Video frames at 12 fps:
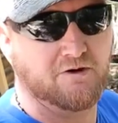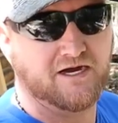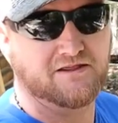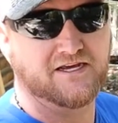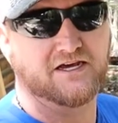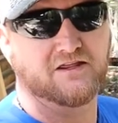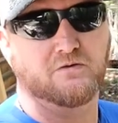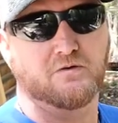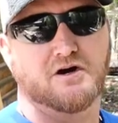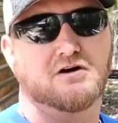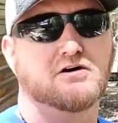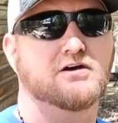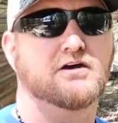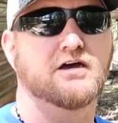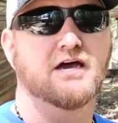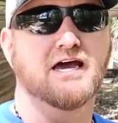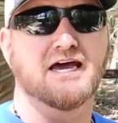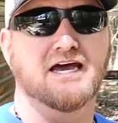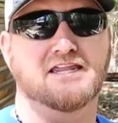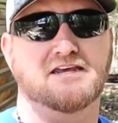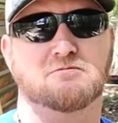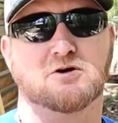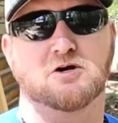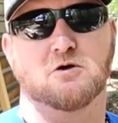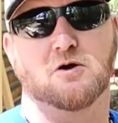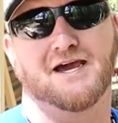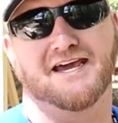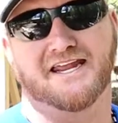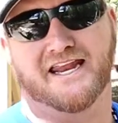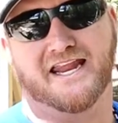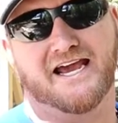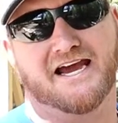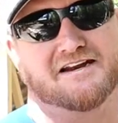around the other wall, and then we'll go ahead and lay